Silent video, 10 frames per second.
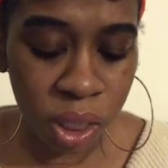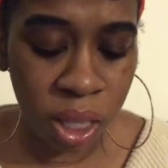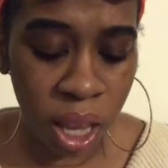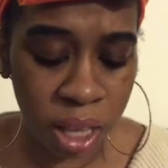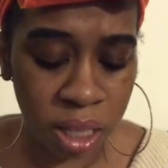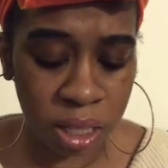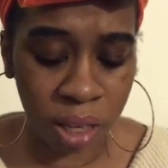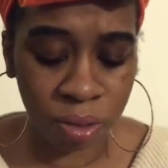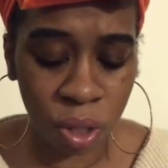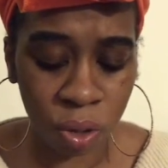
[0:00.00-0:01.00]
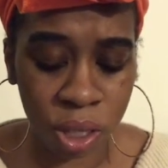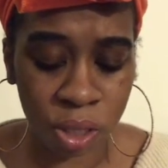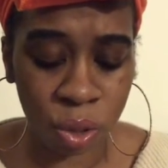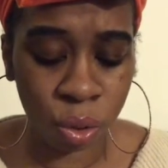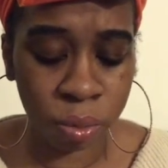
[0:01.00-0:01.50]
And the death toll is
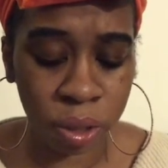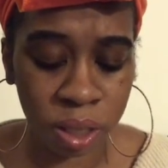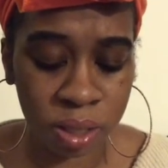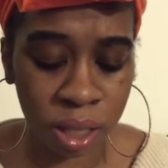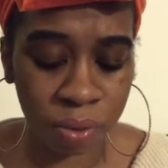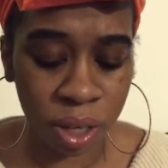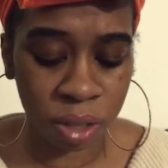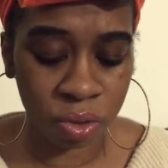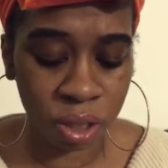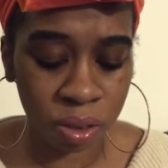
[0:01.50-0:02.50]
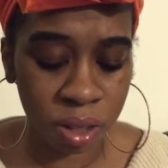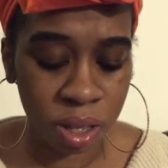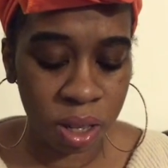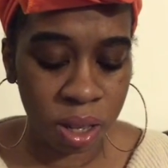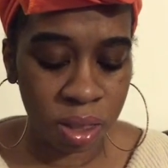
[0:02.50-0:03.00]

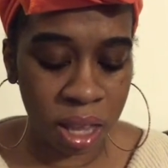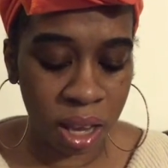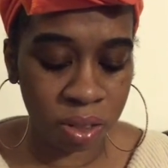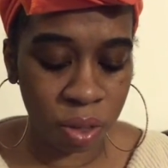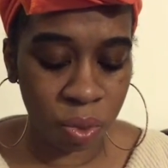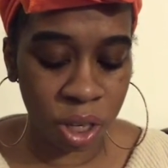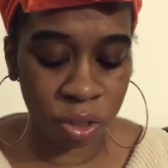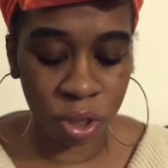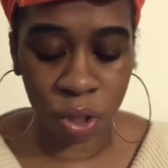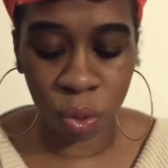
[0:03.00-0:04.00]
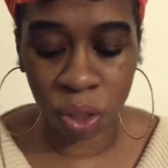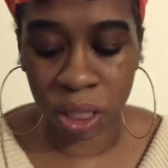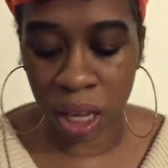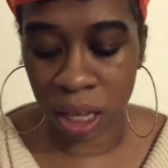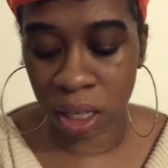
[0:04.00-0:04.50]

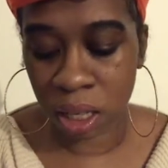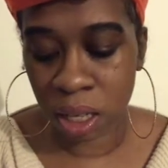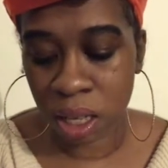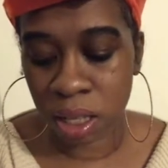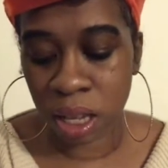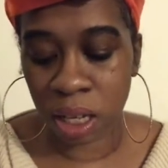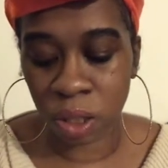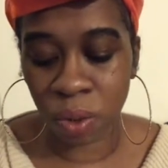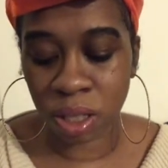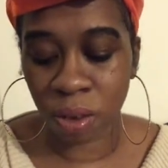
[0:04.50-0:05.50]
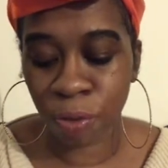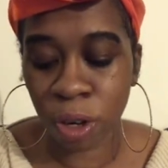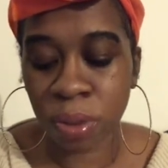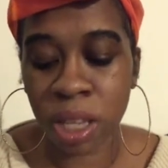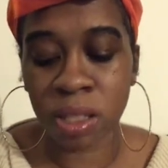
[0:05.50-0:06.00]
2,700,128. Now, the U.S.
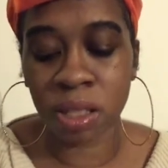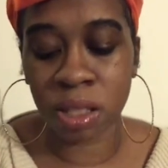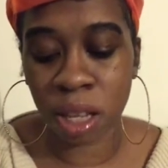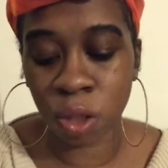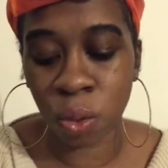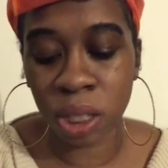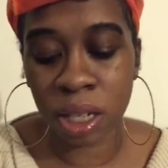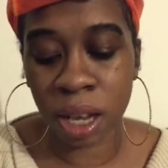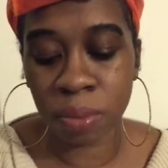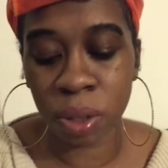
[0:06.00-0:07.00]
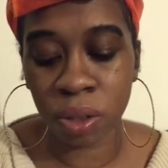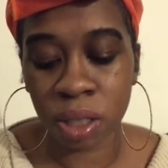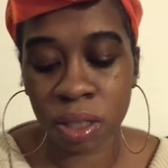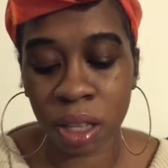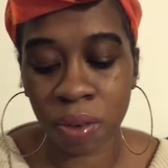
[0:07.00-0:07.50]
confirmed cases is at
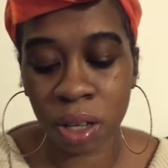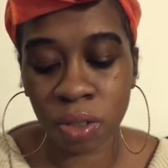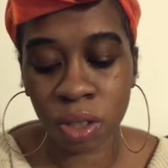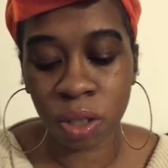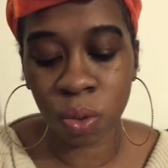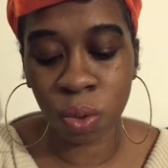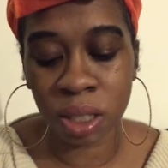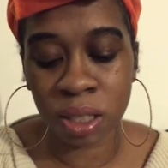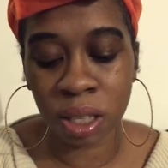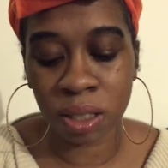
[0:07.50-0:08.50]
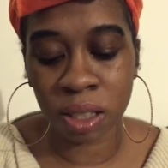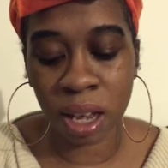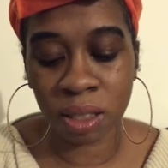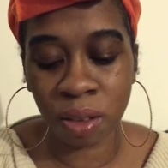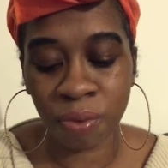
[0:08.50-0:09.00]

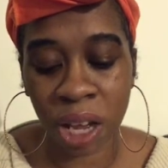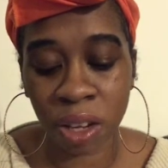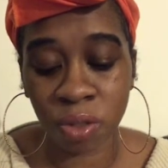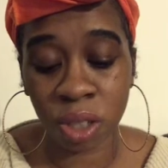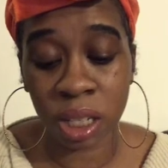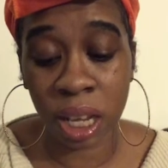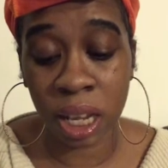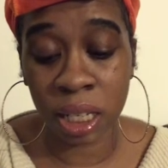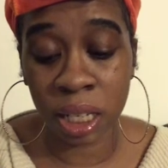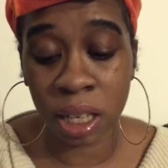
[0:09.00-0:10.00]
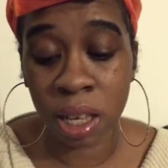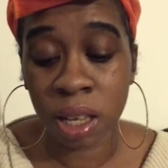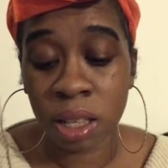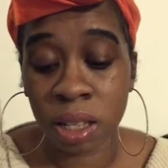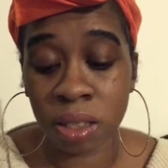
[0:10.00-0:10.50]
29,726,580.
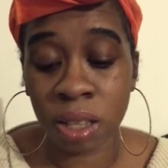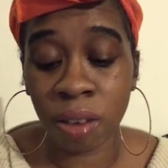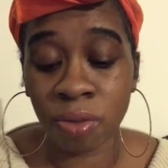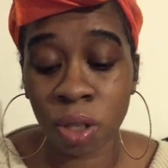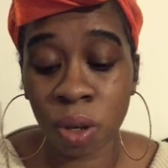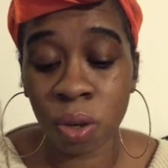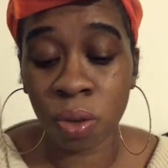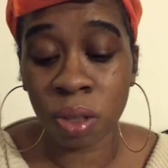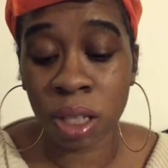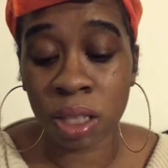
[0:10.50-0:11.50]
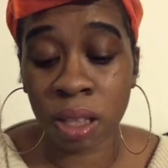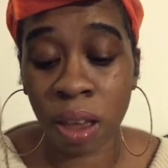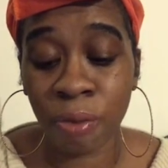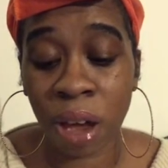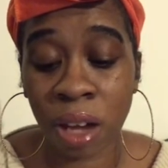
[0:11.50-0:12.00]
The death toll is
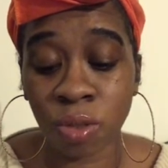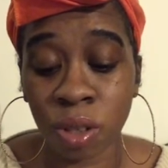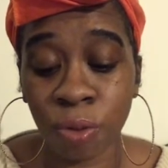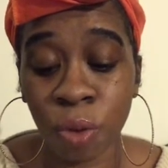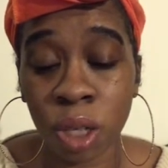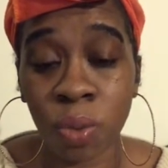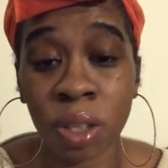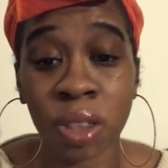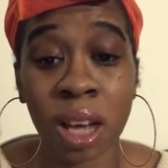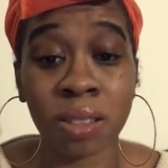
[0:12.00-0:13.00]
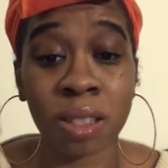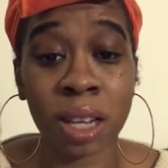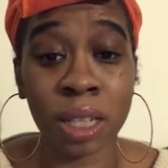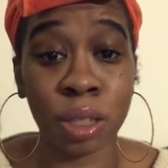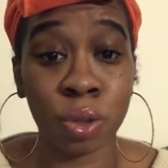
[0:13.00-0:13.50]
at
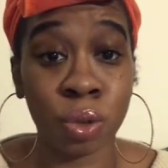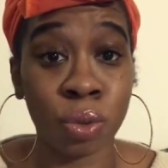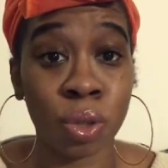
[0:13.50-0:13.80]
541,092.